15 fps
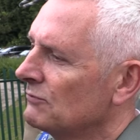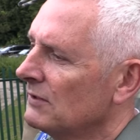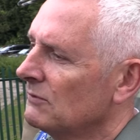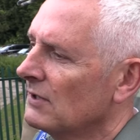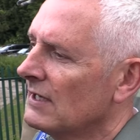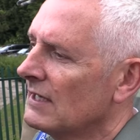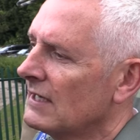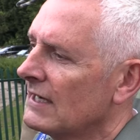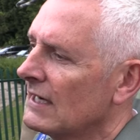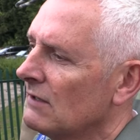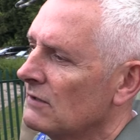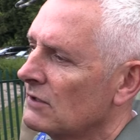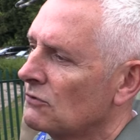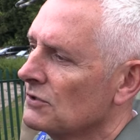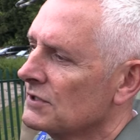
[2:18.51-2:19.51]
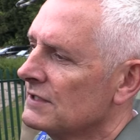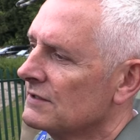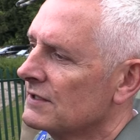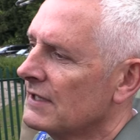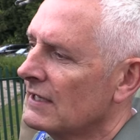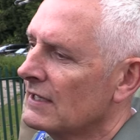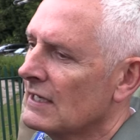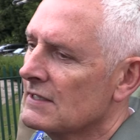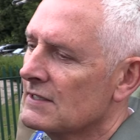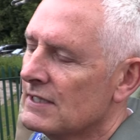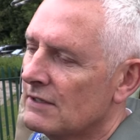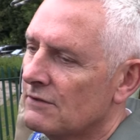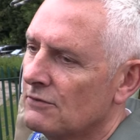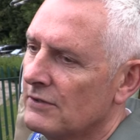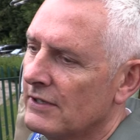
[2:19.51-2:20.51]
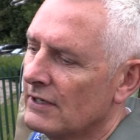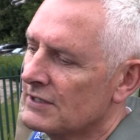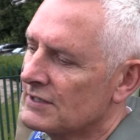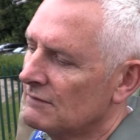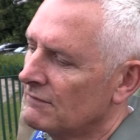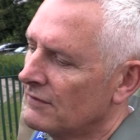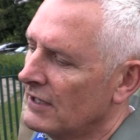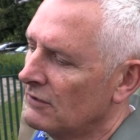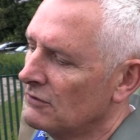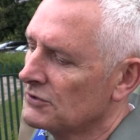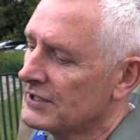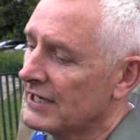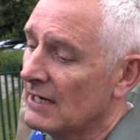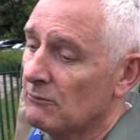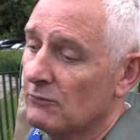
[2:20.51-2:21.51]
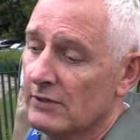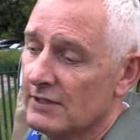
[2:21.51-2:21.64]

We were heading out across into the Atlantic through the Iceland Faroes Gap,